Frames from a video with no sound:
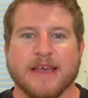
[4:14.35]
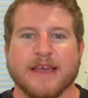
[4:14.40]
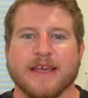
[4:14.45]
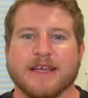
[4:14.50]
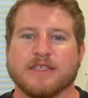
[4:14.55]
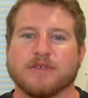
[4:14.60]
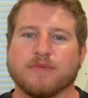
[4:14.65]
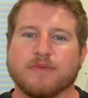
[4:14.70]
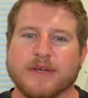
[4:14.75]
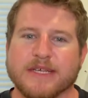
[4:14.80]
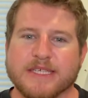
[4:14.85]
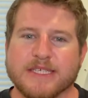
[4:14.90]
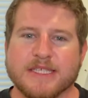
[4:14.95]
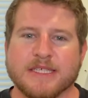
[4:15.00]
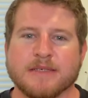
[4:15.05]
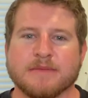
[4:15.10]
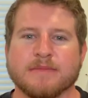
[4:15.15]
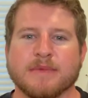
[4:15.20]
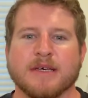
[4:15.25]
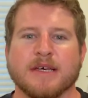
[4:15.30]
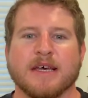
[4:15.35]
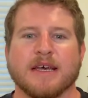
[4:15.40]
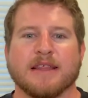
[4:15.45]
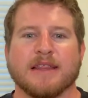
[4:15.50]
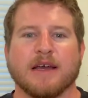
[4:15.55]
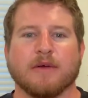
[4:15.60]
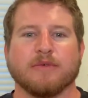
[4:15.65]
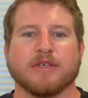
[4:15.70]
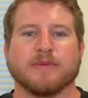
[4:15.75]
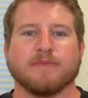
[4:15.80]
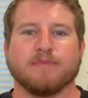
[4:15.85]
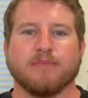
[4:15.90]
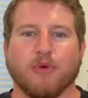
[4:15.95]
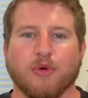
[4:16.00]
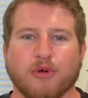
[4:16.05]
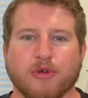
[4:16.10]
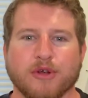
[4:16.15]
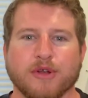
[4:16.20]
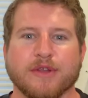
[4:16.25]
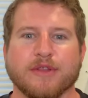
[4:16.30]
is wisdom that was
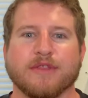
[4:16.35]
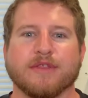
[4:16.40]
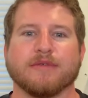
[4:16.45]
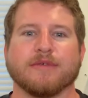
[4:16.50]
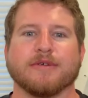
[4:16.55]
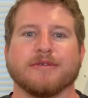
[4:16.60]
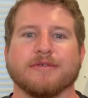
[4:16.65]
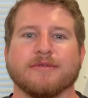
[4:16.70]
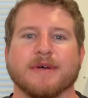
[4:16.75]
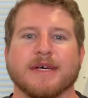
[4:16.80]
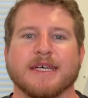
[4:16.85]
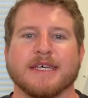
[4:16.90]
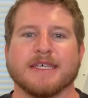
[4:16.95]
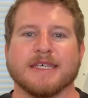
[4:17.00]
born through